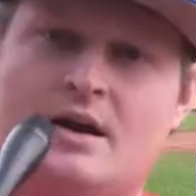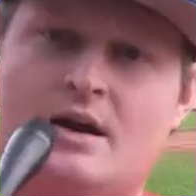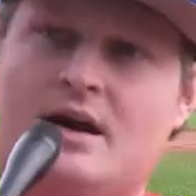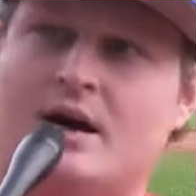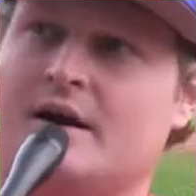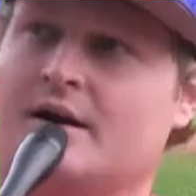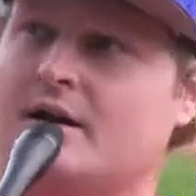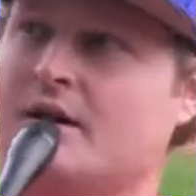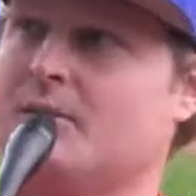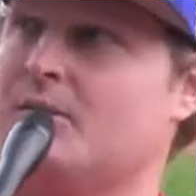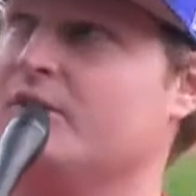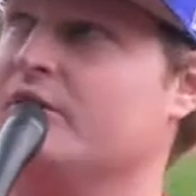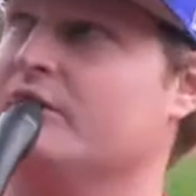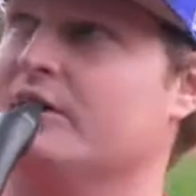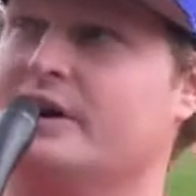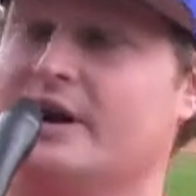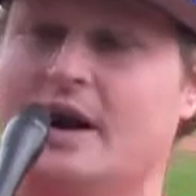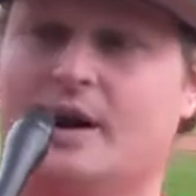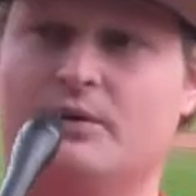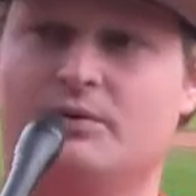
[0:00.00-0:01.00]
Had a couple
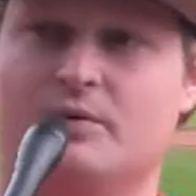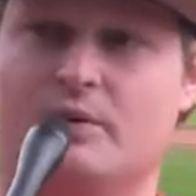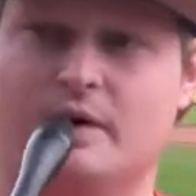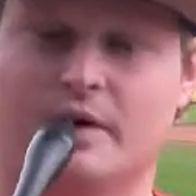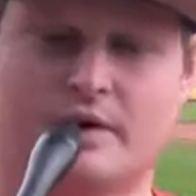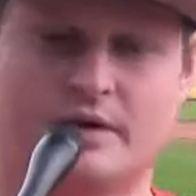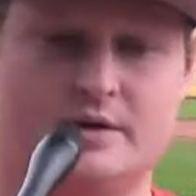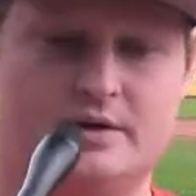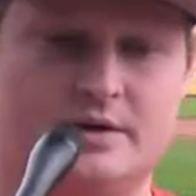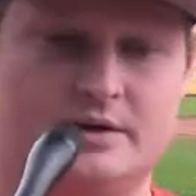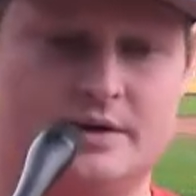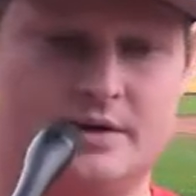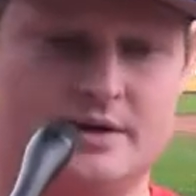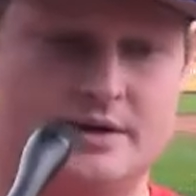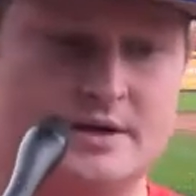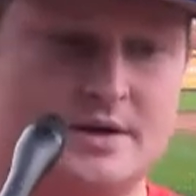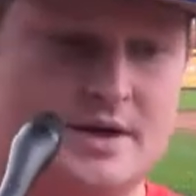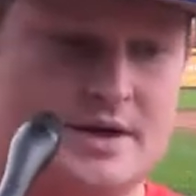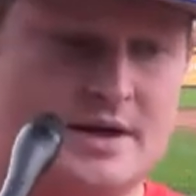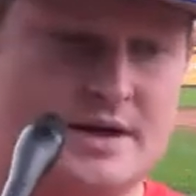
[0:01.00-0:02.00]
good games where
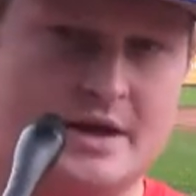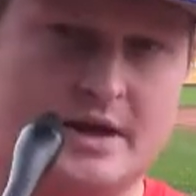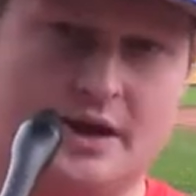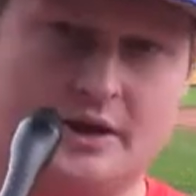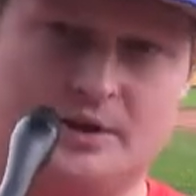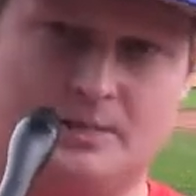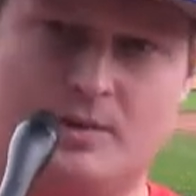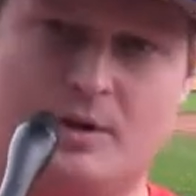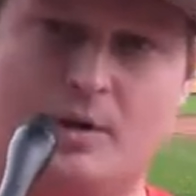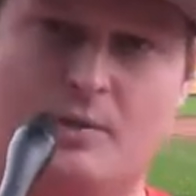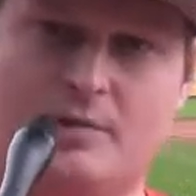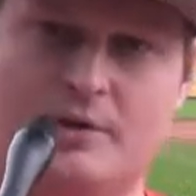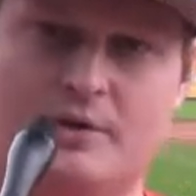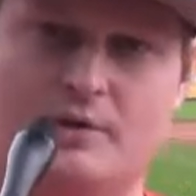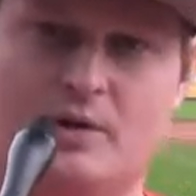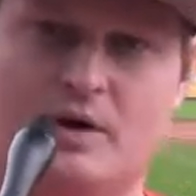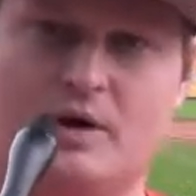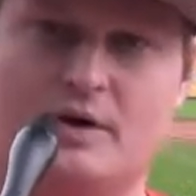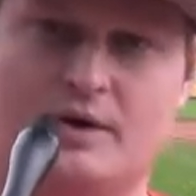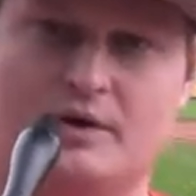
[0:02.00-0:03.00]
hit the ball pretty
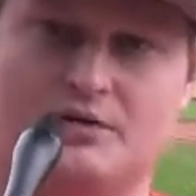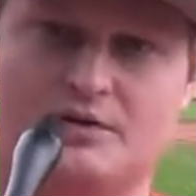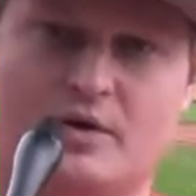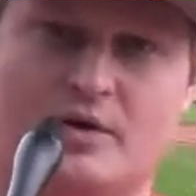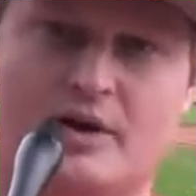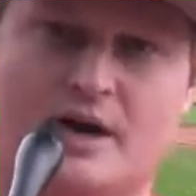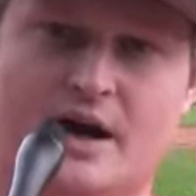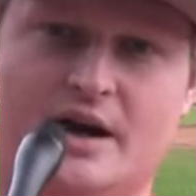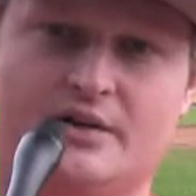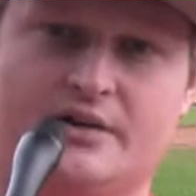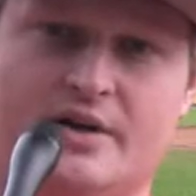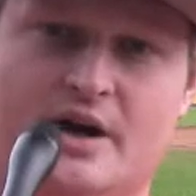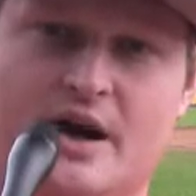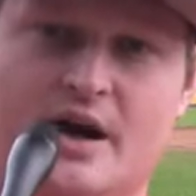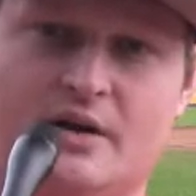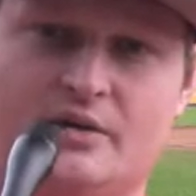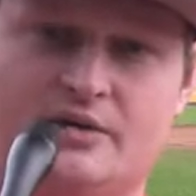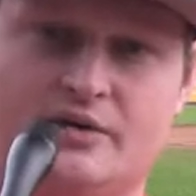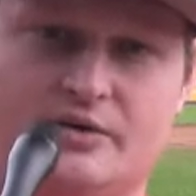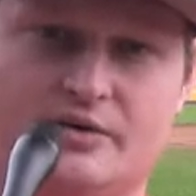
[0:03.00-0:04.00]
well, like throwing guys
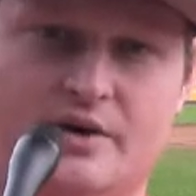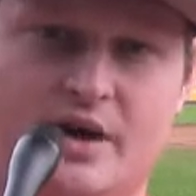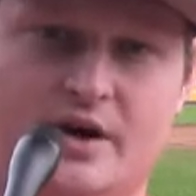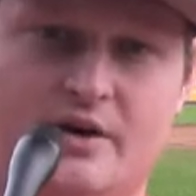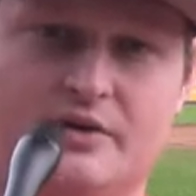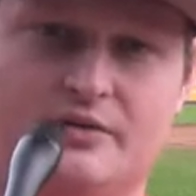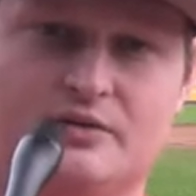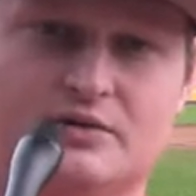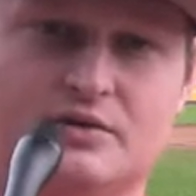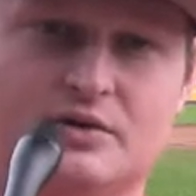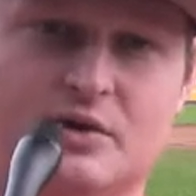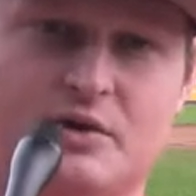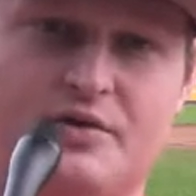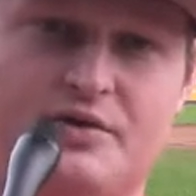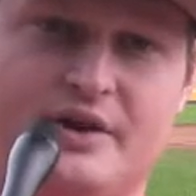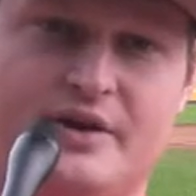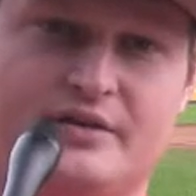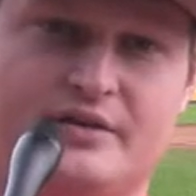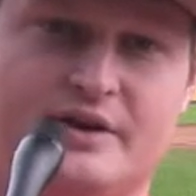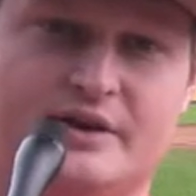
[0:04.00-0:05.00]
out, just kind of little
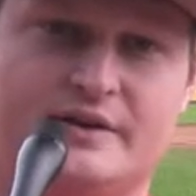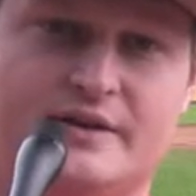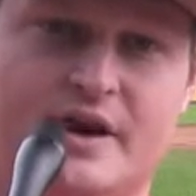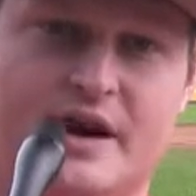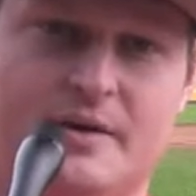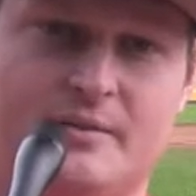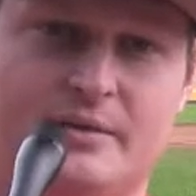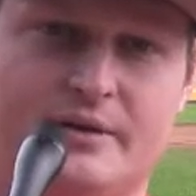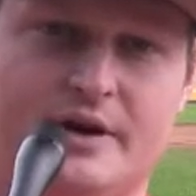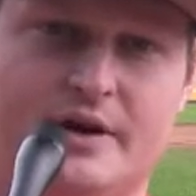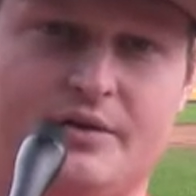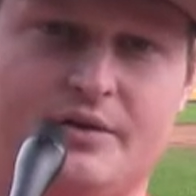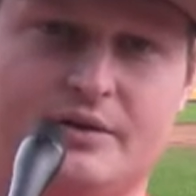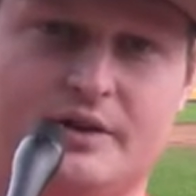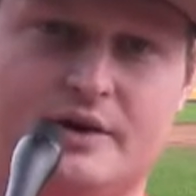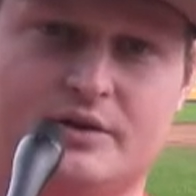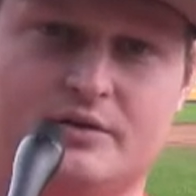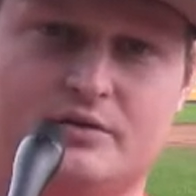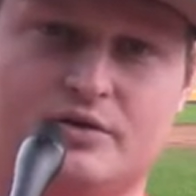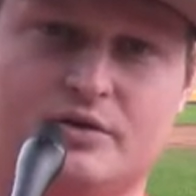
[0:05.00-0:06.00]
things like that, but nothing
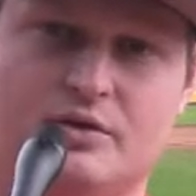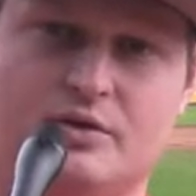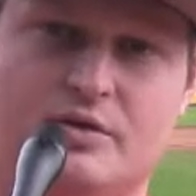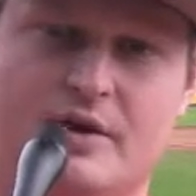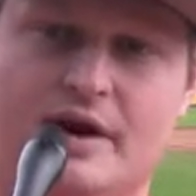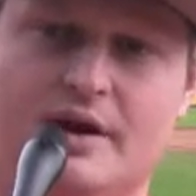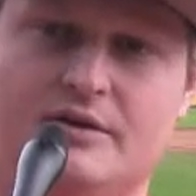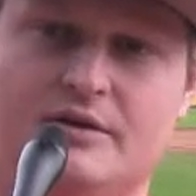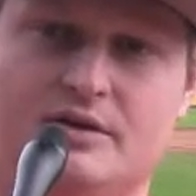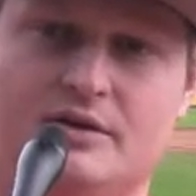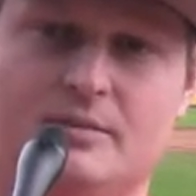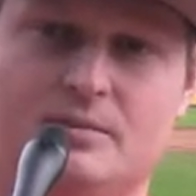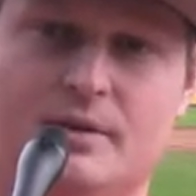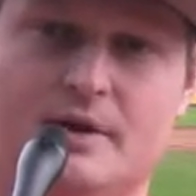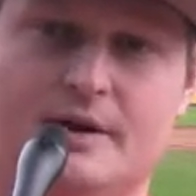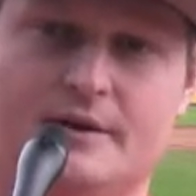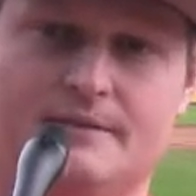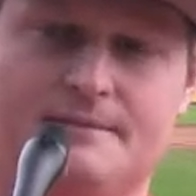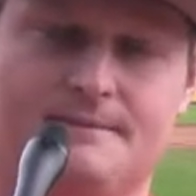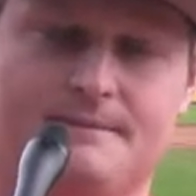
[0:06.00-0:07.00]
like too crazy,
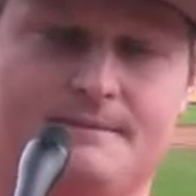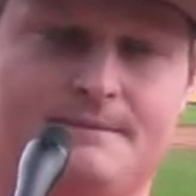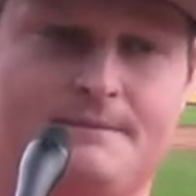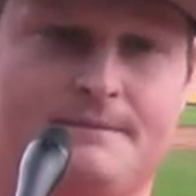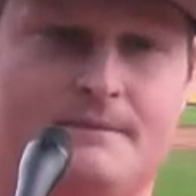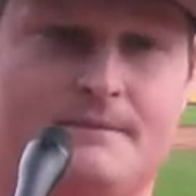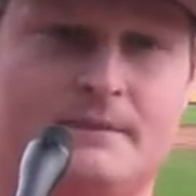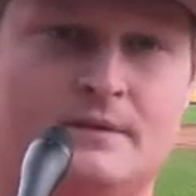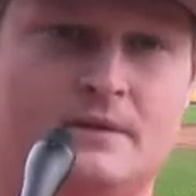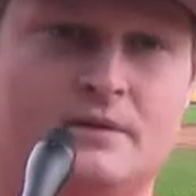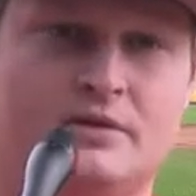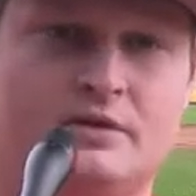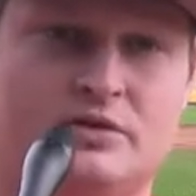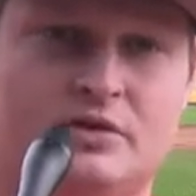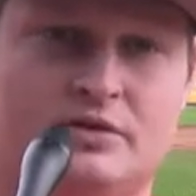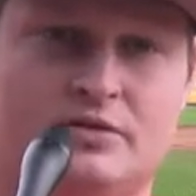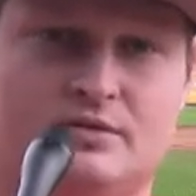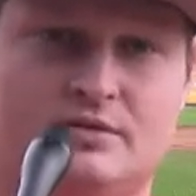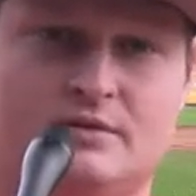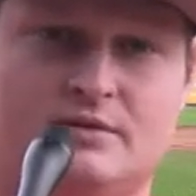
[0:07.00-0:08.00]
but
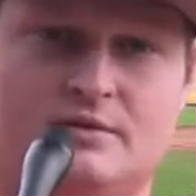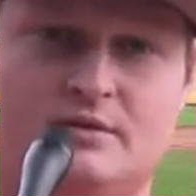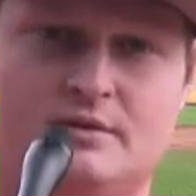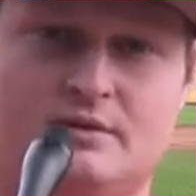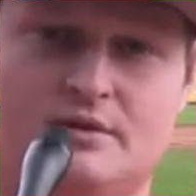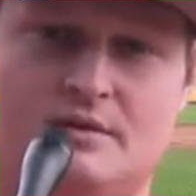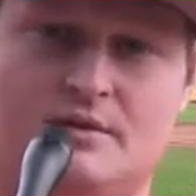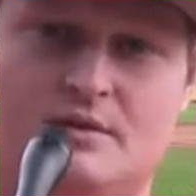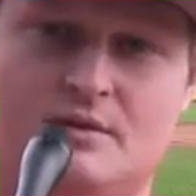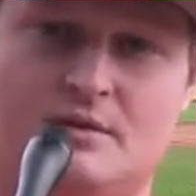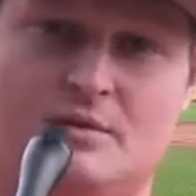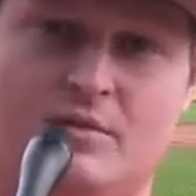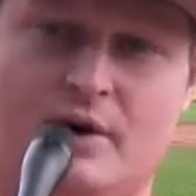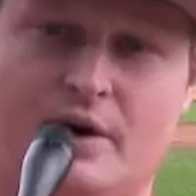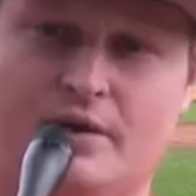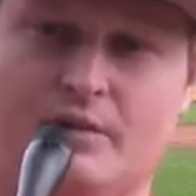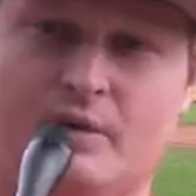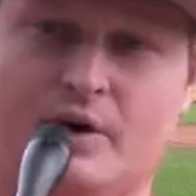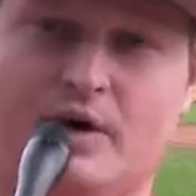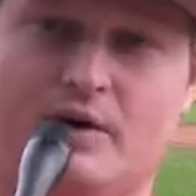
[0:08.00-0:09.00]
just
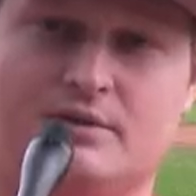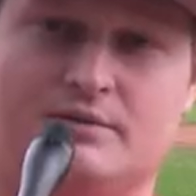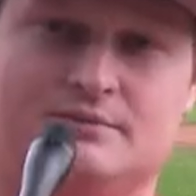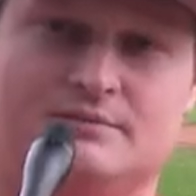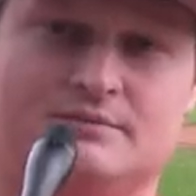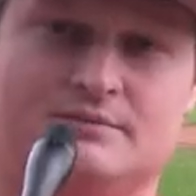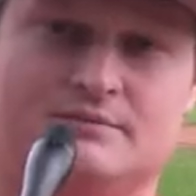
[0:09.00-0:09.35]
playing well.